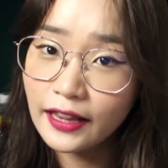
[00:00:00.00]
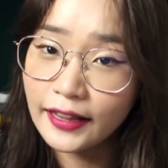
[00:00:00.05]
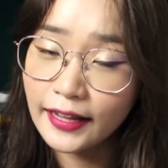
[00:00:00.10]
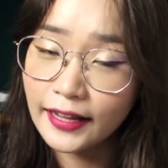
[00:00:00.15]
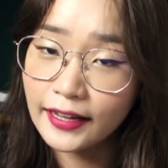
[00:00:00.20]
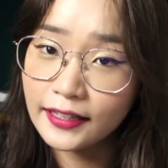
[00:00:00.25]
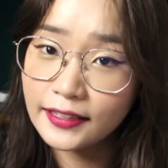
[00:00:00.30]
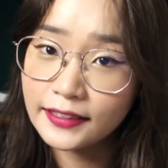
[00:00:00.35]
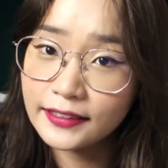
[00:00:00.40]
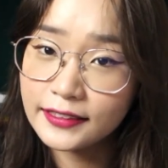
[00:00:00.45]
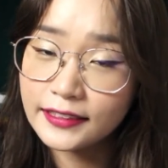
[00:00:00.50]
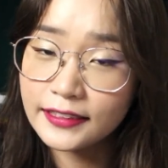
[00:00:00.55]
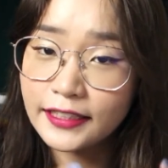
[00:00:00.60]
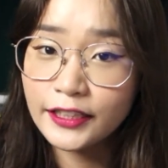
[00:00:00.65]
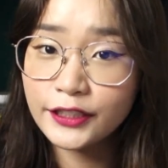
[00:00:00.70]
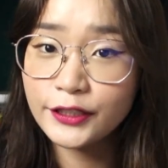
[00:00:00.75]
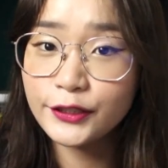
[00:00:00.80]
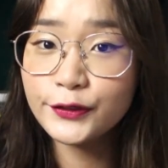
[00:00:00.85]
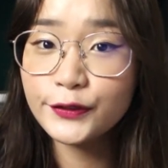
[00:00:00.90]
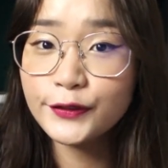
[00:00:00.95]
then stay
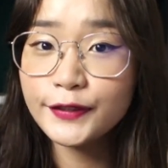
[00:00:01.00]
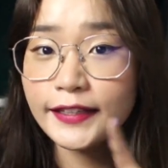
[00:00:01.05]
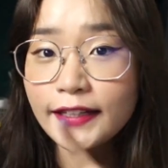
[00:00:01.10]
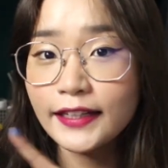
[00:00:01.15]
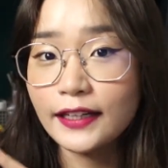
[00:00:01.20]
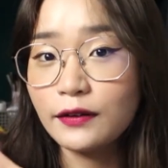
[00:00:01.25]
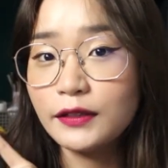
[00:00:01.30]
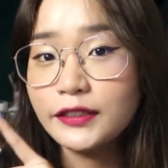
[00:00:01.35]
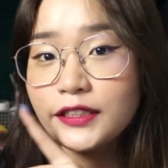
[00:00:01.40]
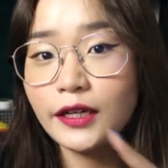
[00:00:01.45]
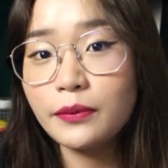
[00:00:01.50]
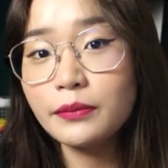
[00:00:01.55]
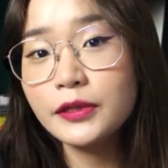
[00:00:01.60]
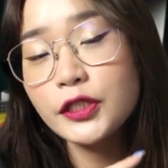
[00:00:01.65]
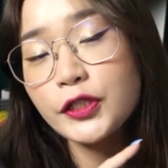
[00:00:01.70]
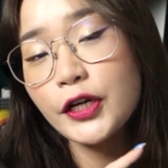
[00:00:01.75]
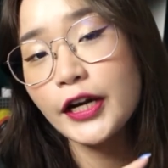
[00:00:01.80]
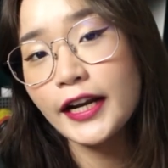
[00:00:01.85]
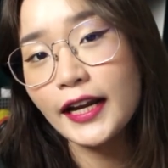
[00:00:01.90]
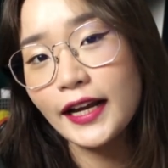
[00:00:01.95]
tuned and I'll jump
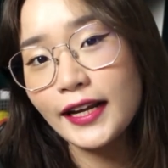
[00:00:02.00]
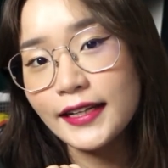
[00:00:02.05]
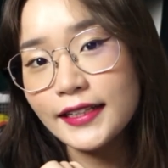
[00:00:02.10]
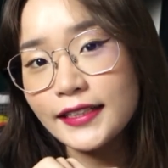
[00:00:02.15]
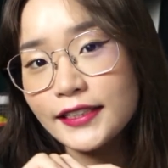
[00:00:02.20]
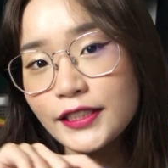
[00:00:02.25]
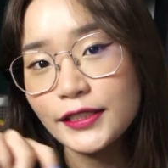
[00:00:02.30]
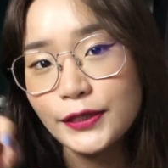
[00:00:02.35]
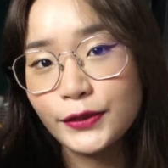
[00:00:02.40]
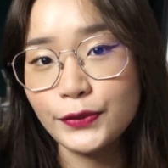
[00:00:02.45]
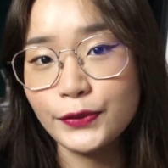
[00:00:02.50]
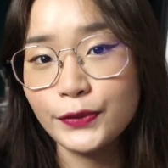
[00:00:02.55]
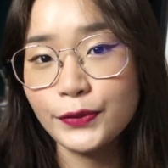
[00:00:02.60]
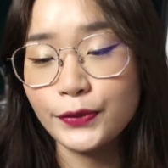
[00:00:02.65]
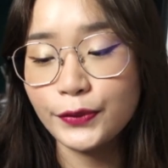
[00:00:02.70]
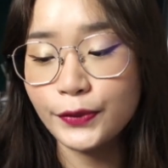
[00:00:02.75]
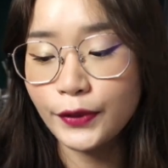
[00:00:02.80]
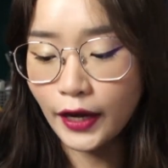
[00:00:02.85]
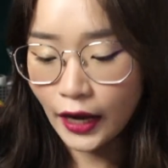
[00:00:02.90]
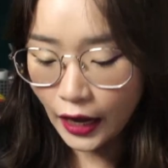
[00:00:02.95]
straight
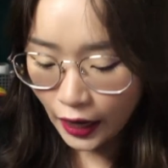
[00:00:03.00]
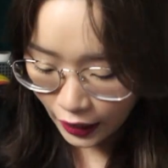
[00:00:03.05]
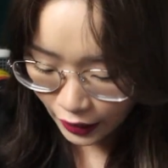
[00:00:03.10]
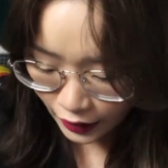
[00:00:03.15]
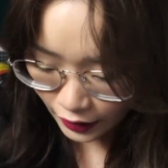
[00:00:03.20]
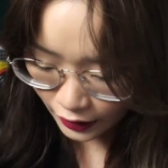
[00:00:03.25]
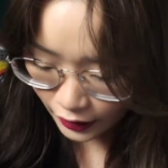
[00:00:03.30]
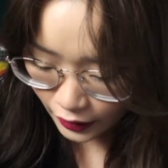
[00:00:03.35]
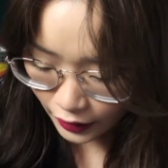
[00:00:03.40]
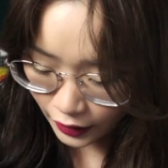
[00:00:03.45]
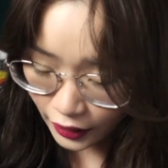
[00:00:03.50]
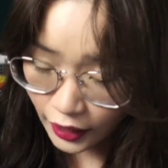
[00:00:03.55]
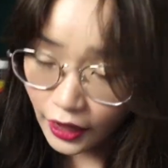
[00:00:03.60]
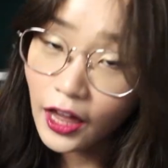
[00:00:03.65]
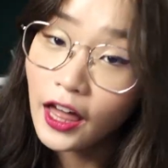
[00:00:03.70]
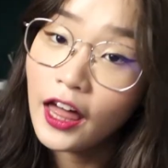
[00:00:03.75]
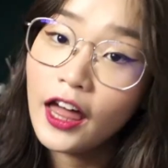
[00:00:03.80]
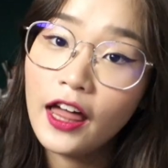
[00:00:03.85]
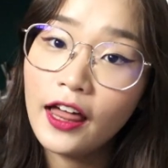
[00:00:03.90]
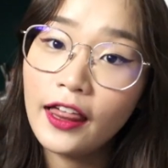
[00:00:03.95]
into
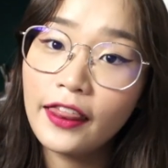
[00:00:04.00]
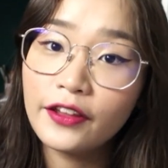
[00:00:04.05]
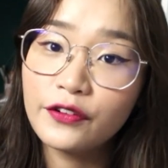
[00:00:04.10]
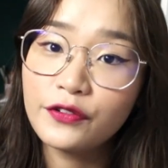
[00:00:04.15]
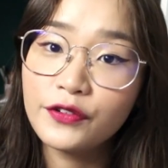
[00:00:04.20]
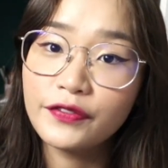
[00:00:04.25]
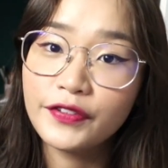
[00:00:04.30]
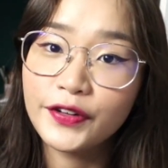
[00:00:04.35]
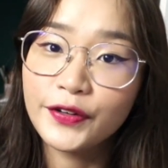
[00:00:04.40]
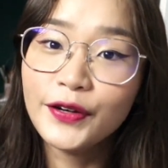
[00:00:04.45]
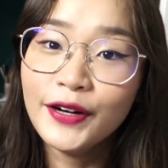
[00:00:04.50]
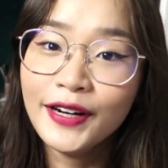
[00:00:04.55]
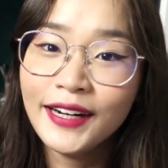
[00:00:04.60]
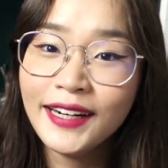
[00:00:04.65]
the review.